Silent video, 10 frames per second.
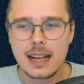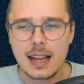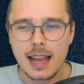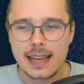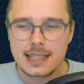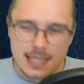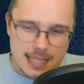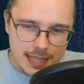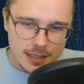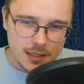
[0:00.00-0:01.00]
As a
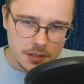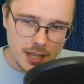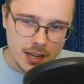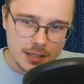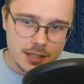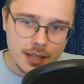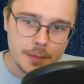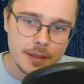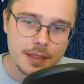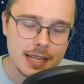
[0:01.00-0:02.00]
standalone
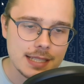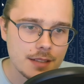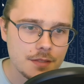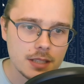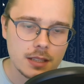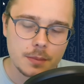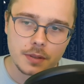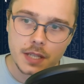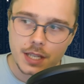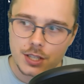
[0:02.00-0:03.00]
archetype, there's definitely
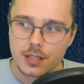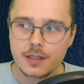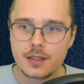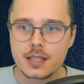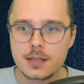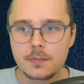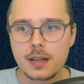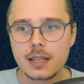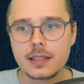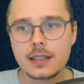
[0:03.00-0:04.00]
potential in this, but